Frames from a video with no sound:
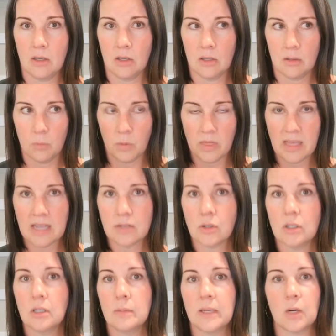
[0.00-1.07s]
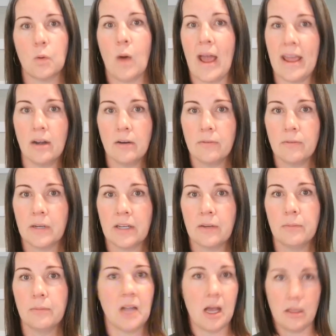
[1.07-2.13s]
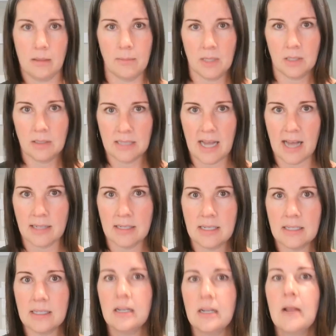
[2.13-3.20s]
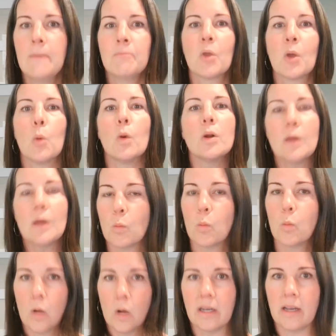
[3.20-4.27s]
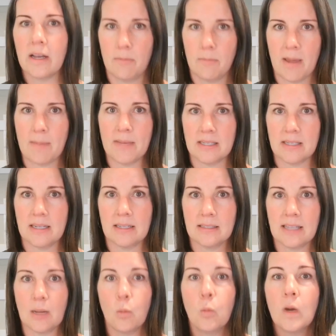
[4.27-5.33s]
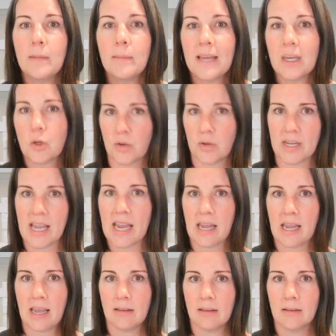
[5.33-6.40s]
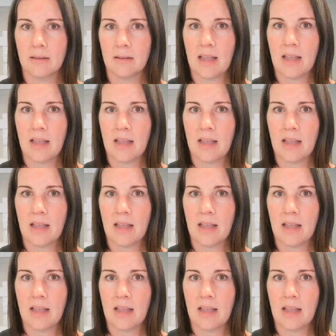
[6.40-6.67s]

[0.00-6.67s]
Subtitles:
when things are a little bit quieter for you, not in the middle of tax season, what do I want of my business? What am I creating?